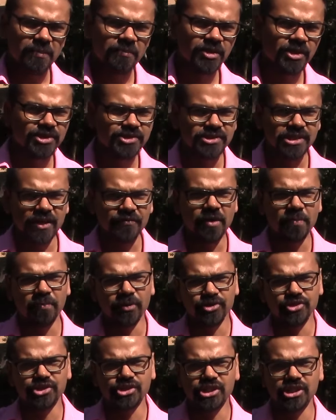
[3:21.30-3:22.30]
because now you're
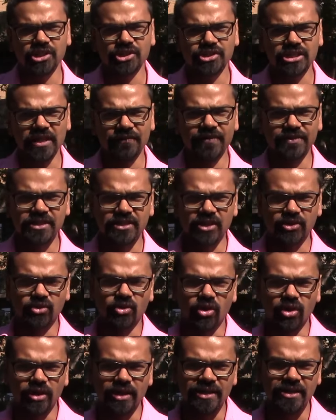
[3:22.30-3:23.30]
positioning yourself as an
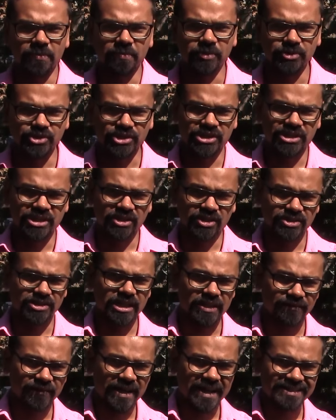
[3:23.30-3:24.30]
authority, you're positioning
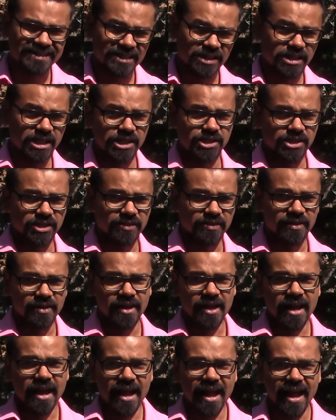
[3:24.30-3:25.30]
yourself as a teacher,
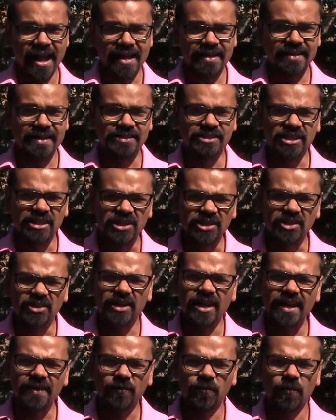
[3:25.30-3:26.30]
and it's a
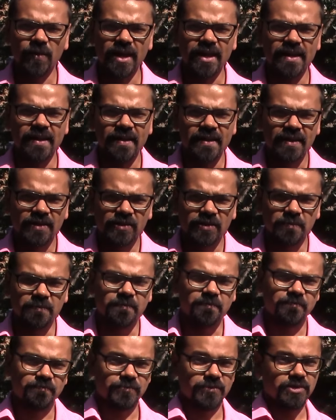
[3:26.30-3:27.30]
great way
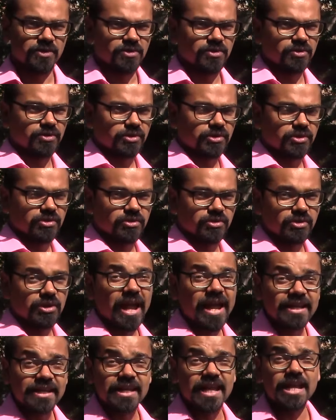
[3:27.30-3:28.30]
to
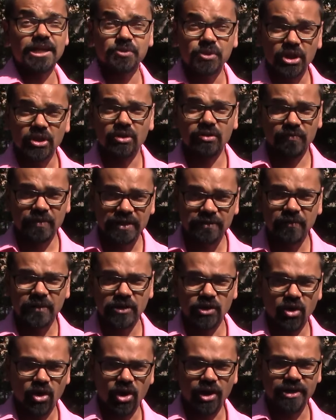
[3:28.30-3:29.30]
engage with
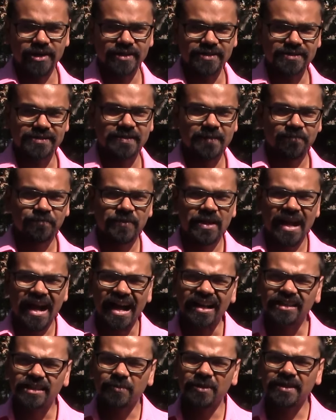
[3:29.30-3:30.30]
your audience.
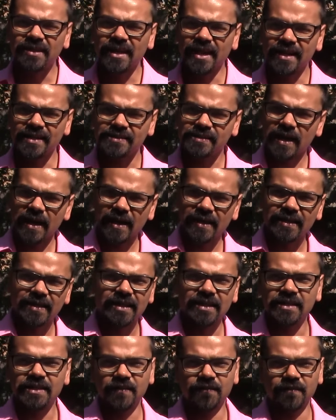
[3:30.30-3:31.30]
Ultimate guides are a
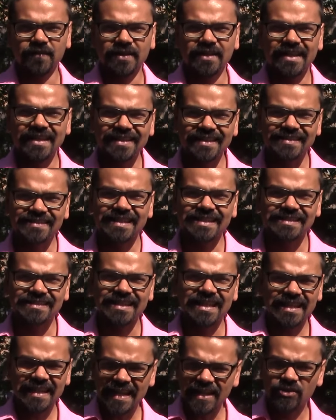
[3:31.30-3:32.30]
little different in the sense
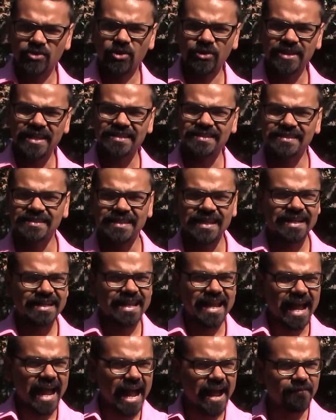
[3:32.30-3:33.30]
that they don't
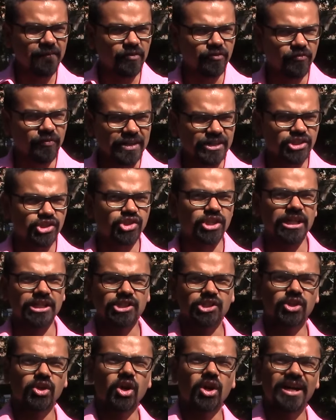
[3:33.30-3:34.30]
necessarily have a fixed
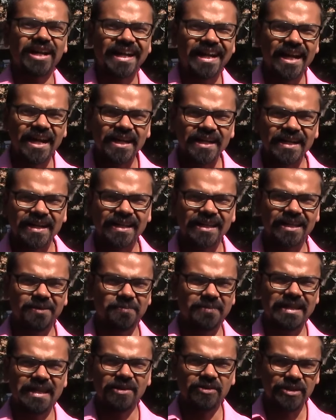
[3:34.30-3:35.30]
structure or a
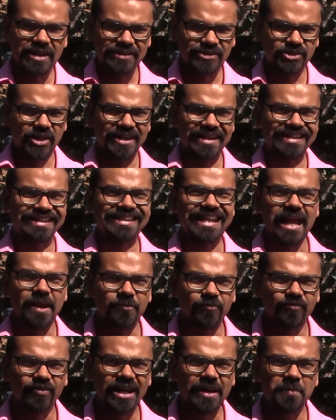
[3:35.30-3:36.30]
curriculum. It's not a
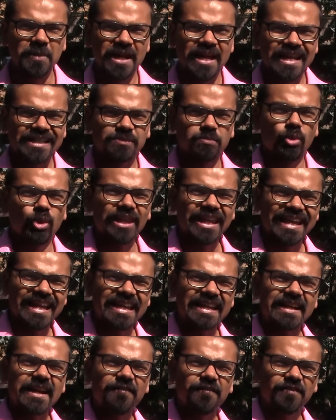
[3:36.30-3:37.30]
time frame. It's more like
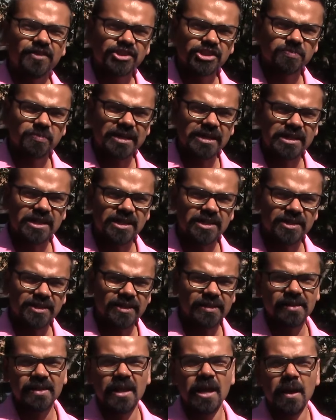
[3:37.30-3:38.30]
a reference
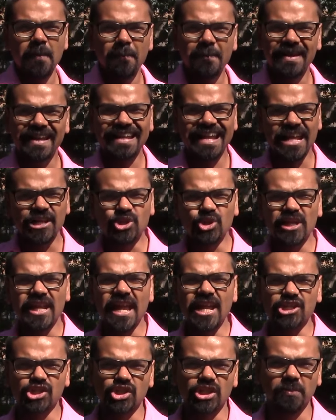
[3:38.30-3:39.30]
material. But an
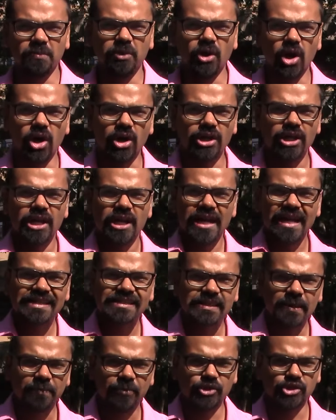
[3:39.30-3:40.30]
educational blog
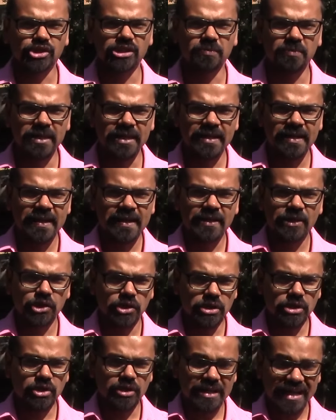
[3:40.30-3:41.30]
is supposed to be,
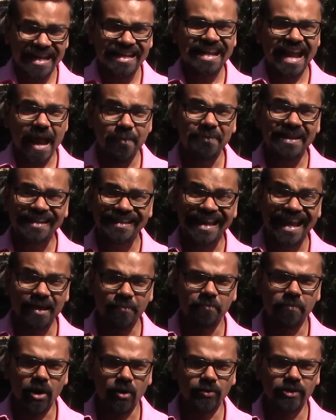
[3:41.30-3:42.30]
it can be
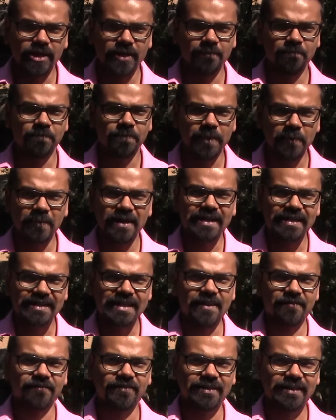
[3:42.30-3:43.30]
time bounded, but it
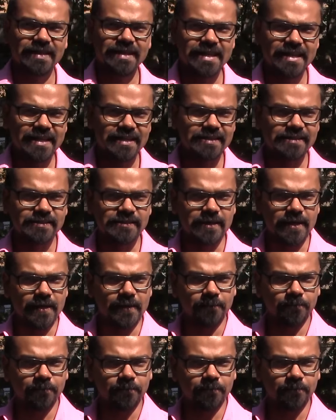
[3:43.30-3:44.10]
definitely is